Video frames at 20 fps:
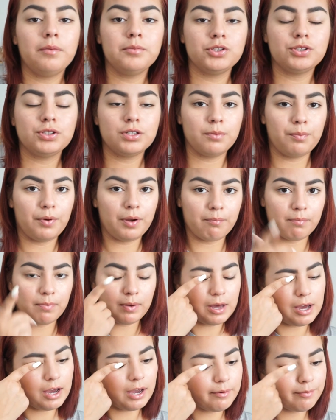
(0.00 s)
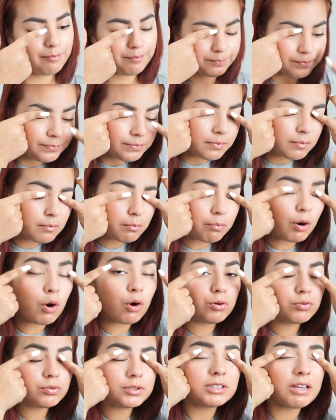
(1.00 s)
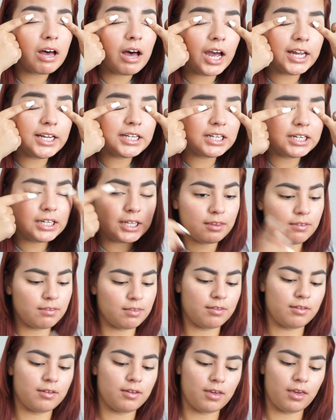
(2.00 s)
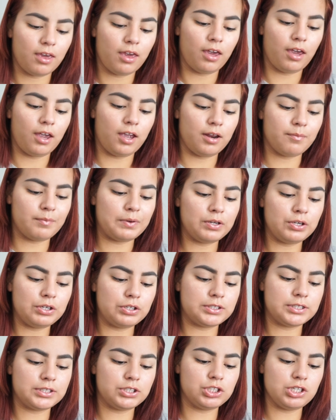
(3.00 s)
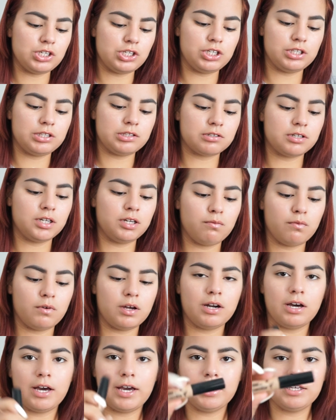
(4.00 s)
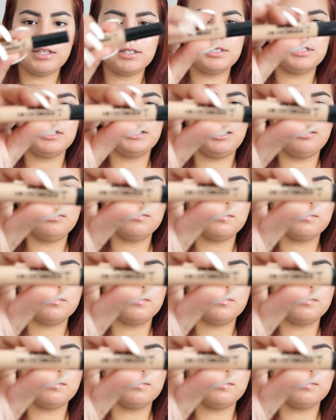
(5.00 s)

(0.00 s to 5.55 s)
I'm just gonna prep my eyeballs, eyelids, and I'm gonna use the Chi Chi 3-in-1 Eye Concealer.